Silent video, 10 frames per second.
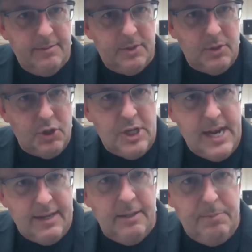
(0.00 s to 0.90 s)
so
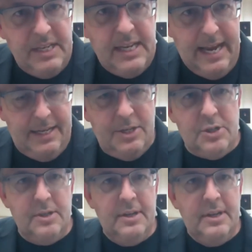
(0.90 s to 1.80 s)
check the
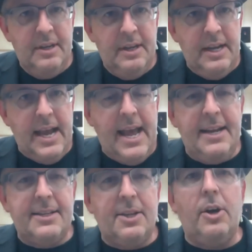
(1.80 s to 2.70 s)
pH,
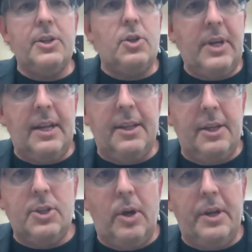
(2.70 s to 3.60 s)
and as long as you get a
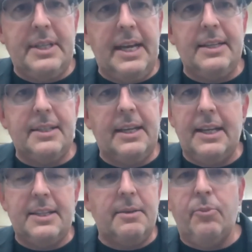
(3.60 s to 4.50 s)
little soil test and
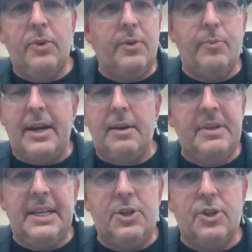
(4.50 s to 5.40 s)
get some
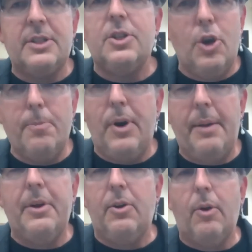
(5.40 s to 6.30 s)
recommendations, you can
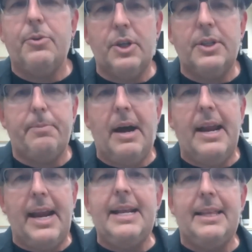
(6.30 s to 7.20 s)
probably grow just
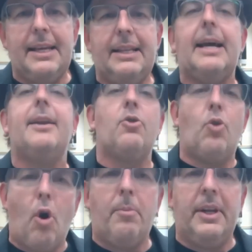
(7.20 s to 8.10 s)
about anything that
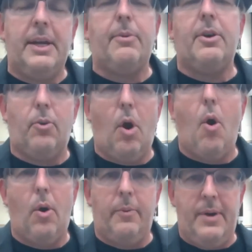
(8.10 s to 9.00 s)
normally would
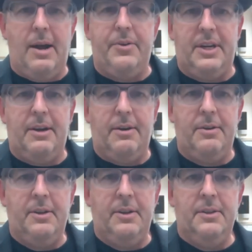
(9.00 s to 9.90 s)
grow around.
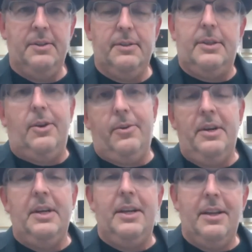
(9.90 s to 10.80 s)
So
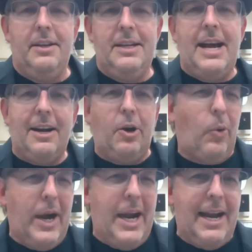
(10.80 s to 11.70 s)
not a
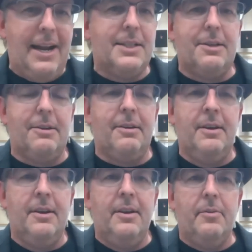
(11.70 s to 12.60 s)
great answer,
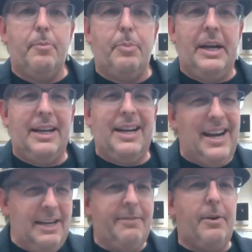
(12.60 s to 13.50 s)
but
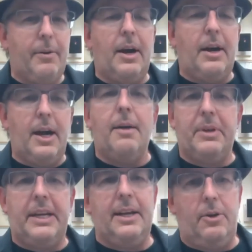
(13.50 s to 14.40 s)
kind of a, a
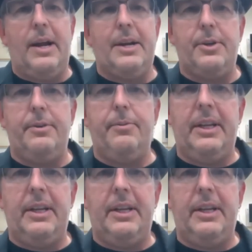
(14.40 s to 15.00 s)
complicated question